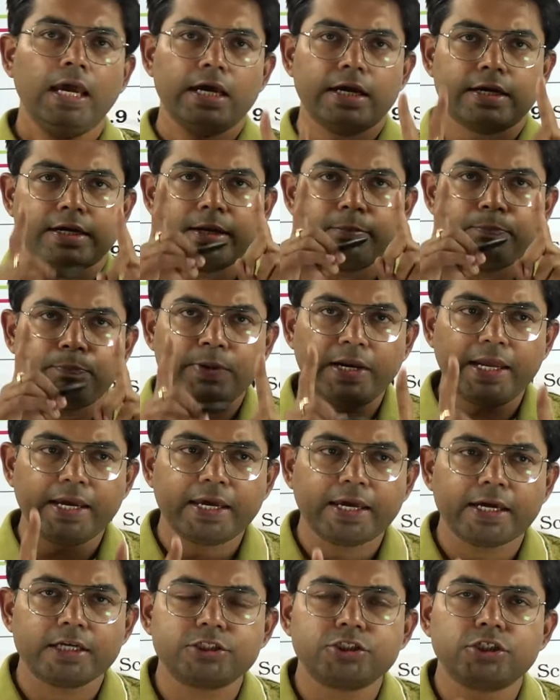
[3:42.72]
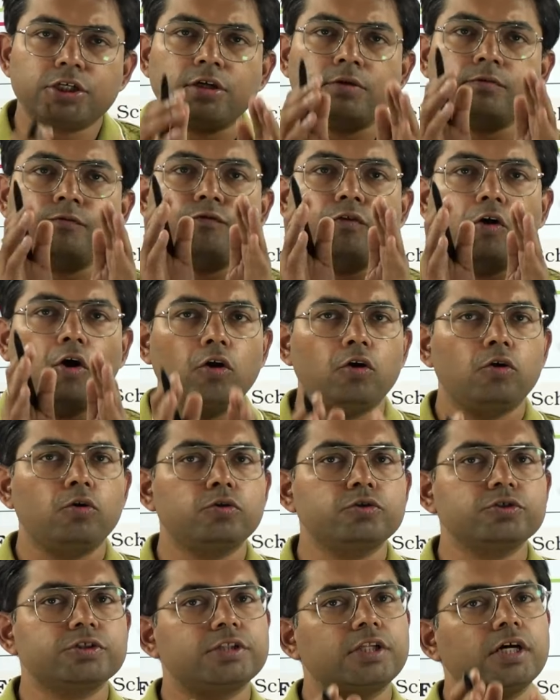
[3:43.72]
Replication
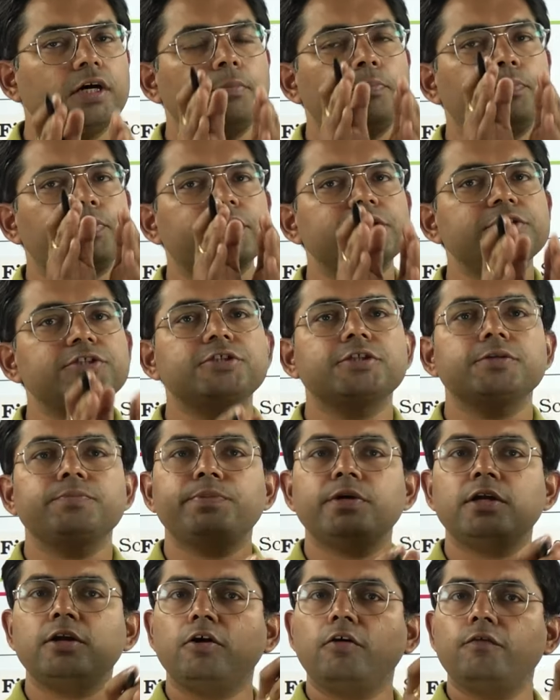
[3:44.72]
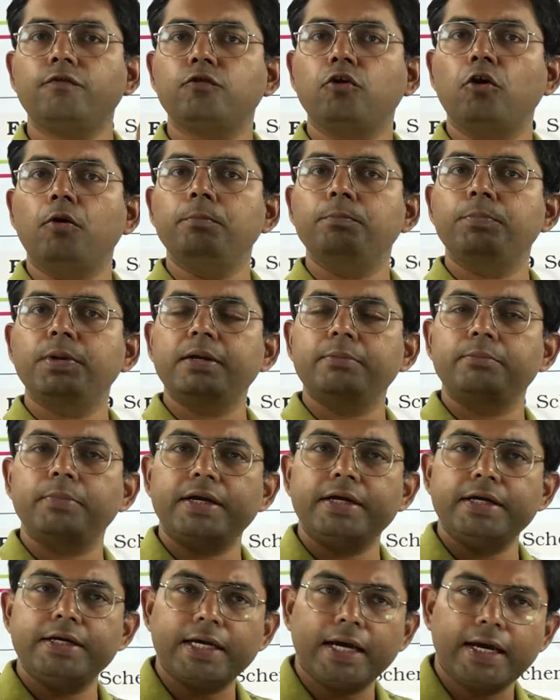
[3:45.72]
follows the principle of
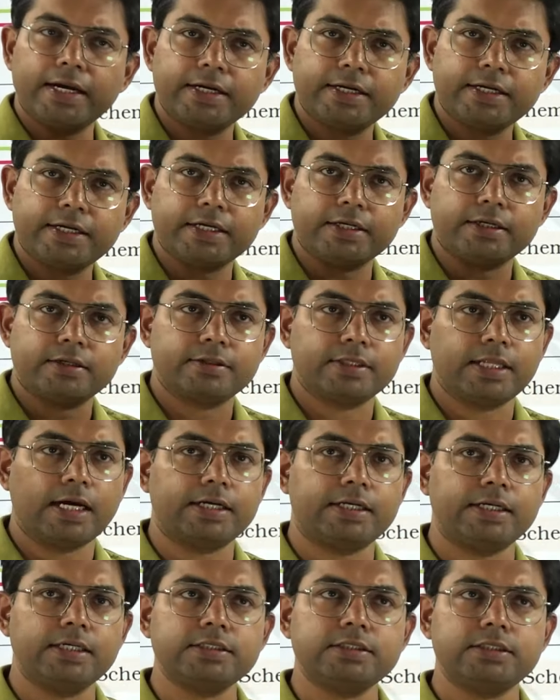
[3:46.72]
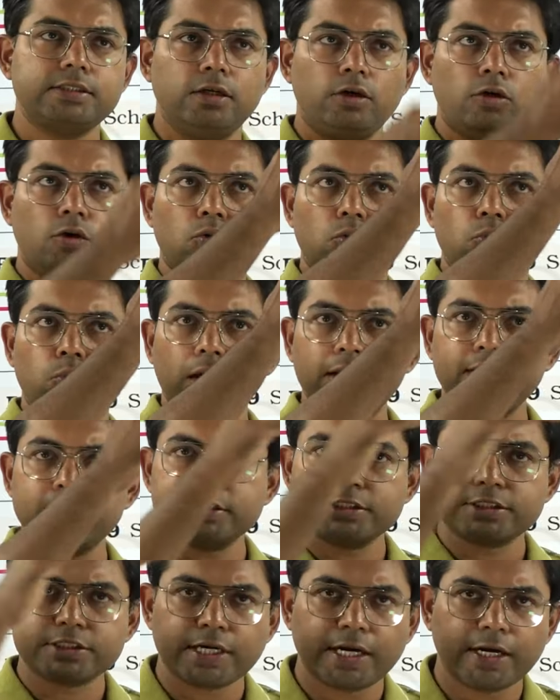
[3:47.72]
complementarity, that is, one
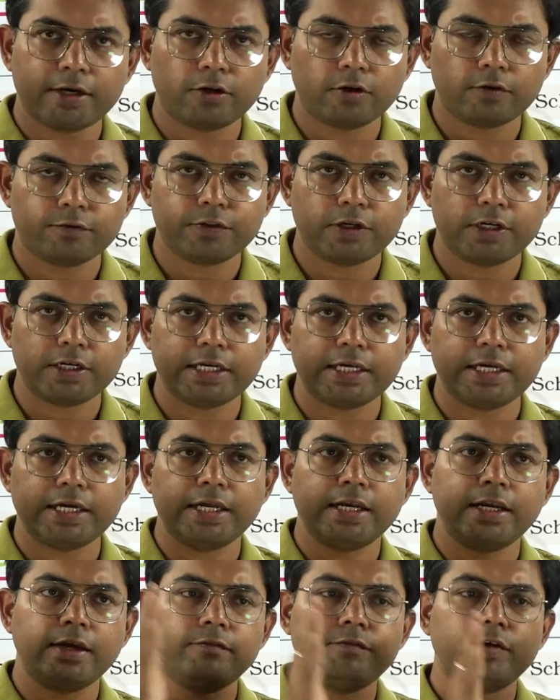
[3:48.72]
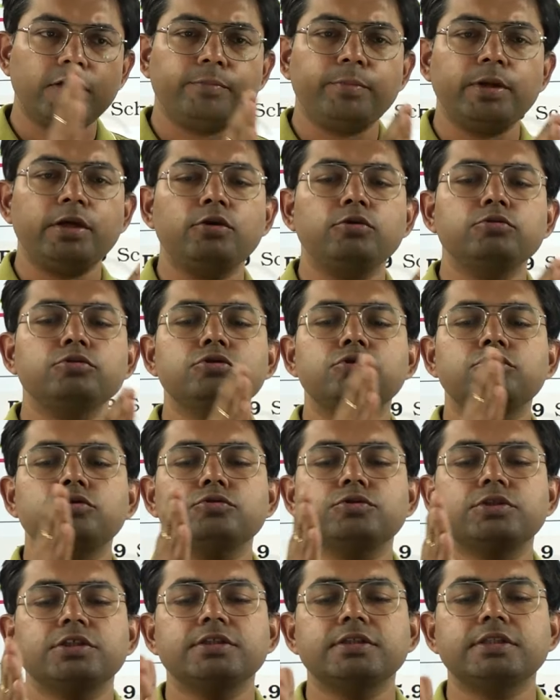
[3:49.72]
strand of the DNA will be used
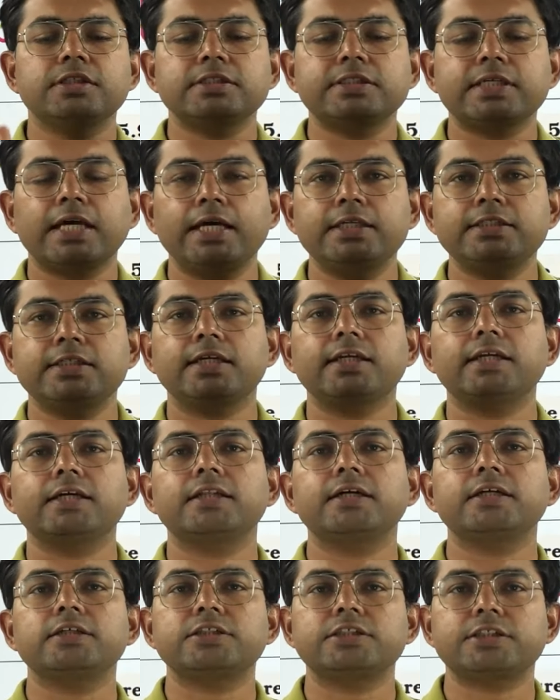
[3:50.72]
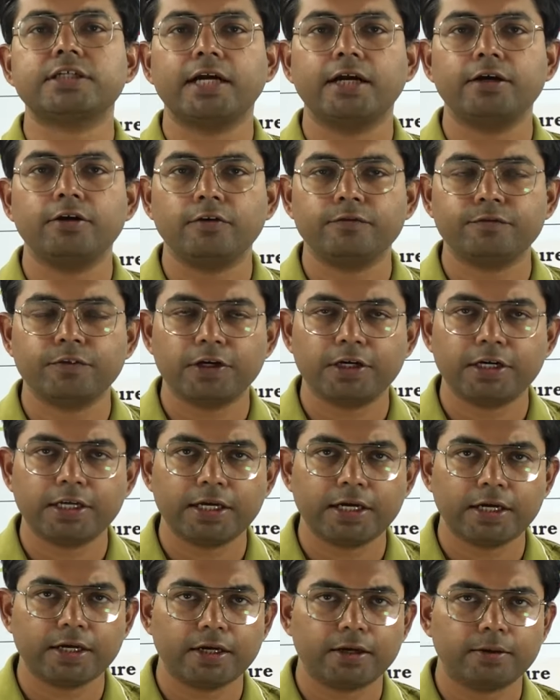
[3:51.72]
to synthesize another strand of the
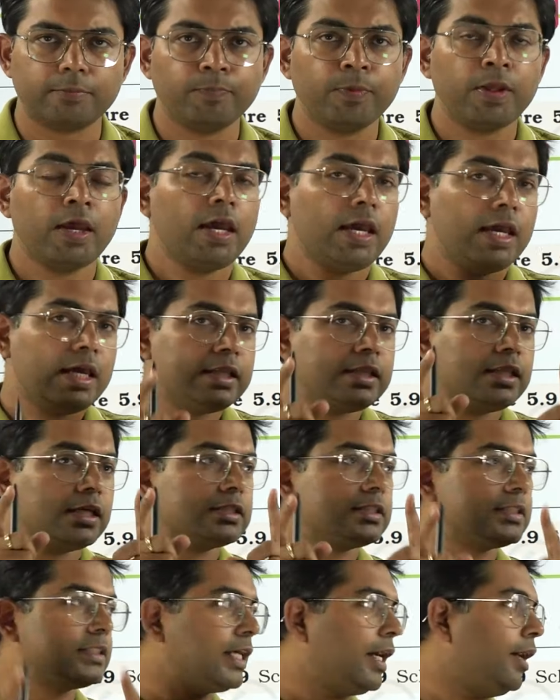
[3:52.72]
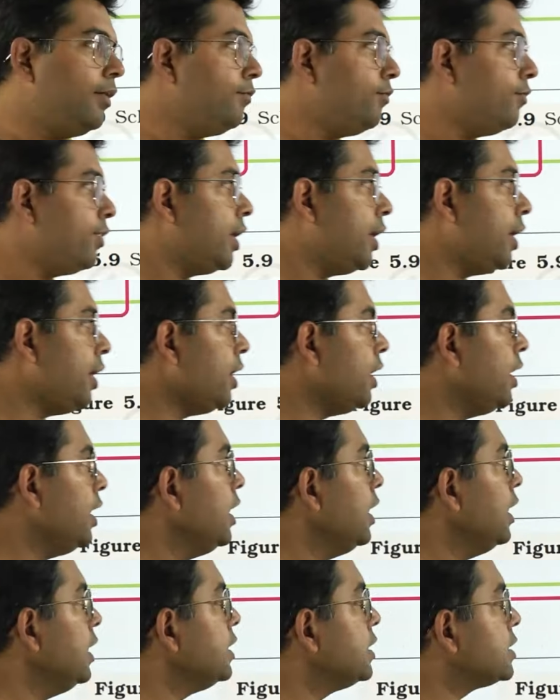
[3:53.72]
DNA. In the same way,
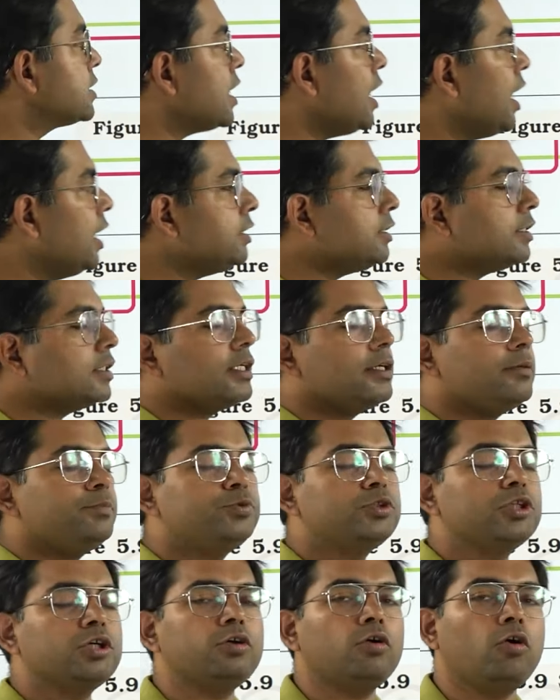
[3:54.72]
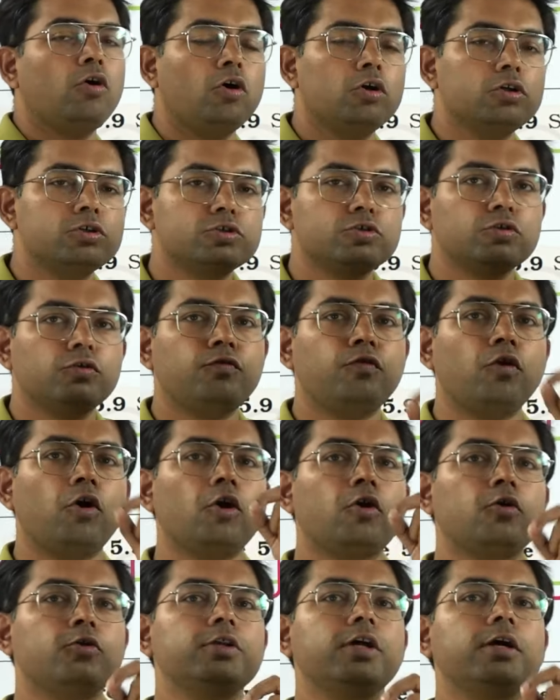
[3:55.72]
transcription also
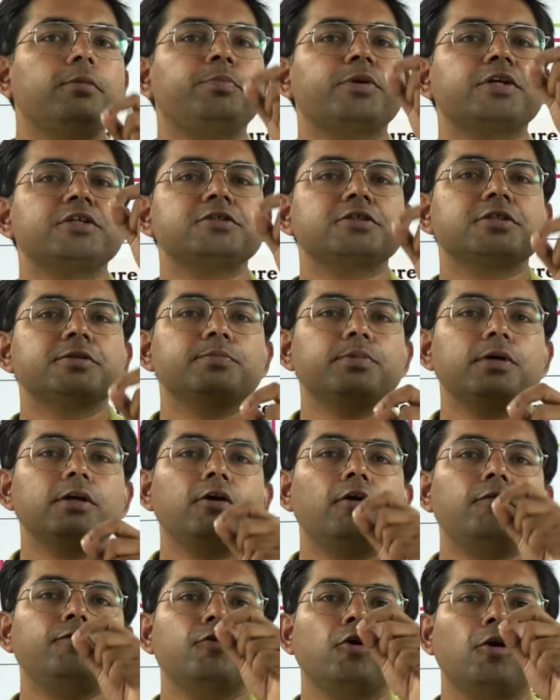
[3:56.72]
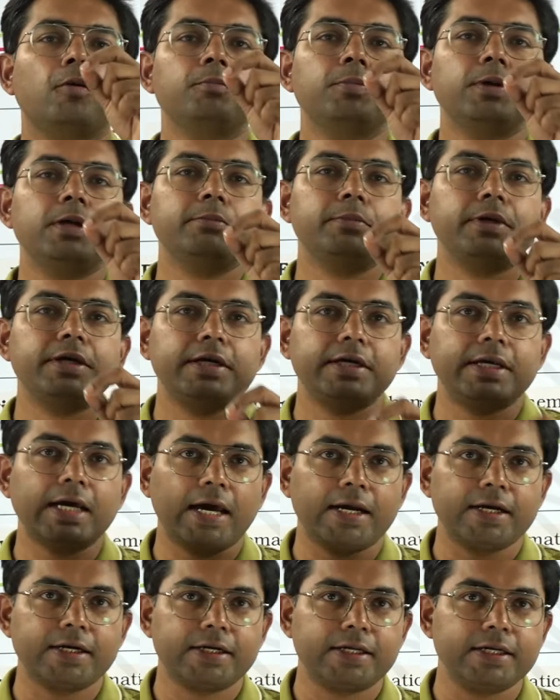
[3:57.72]
follows the principle of
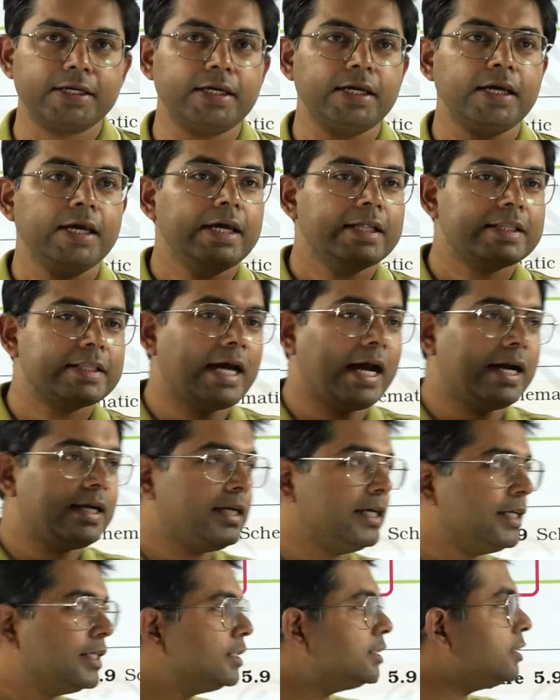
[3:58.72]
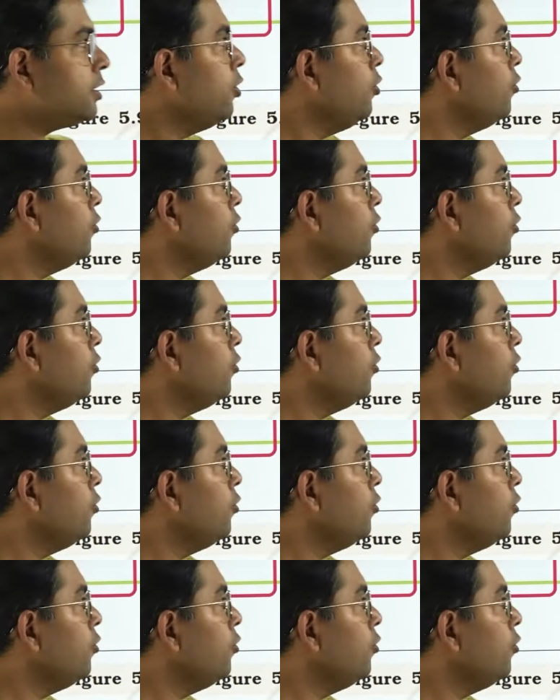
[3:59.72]
complementarity, that is,